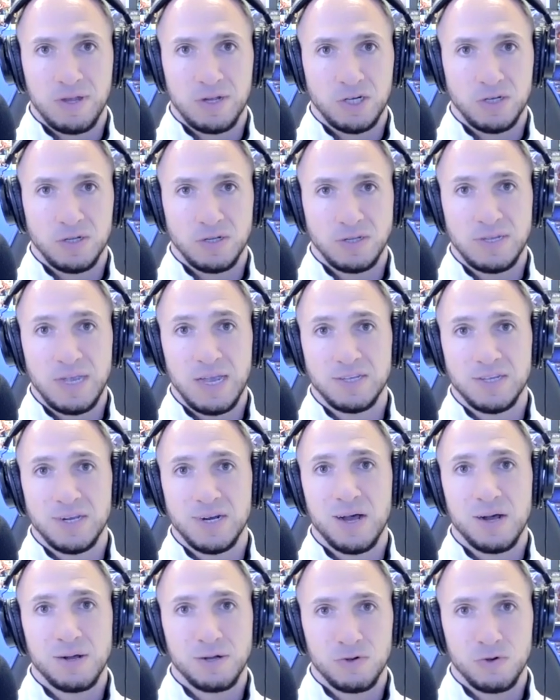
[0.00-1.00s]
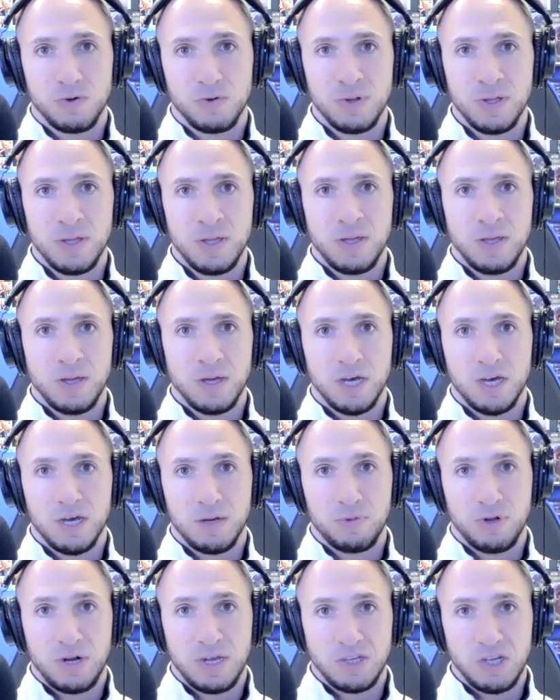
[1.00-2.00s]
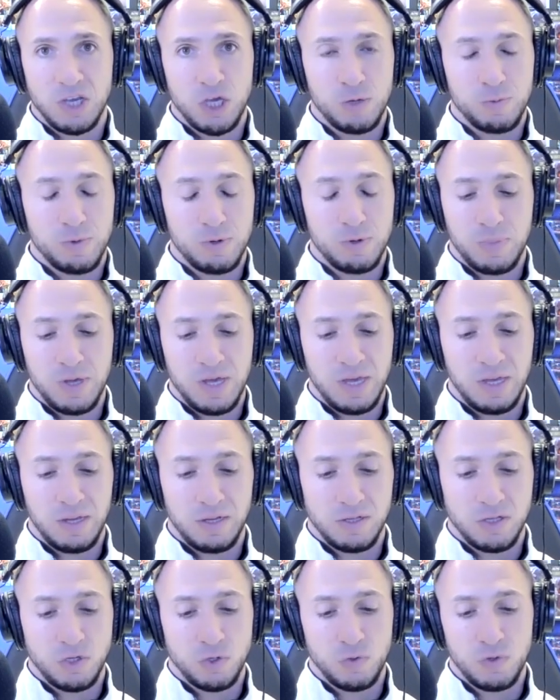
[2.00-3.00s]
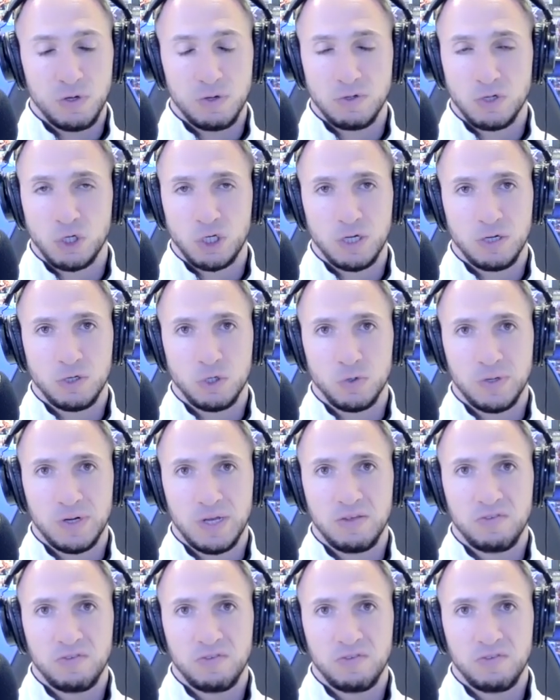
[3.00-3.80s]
just as an uncle, but as a human being to those children and the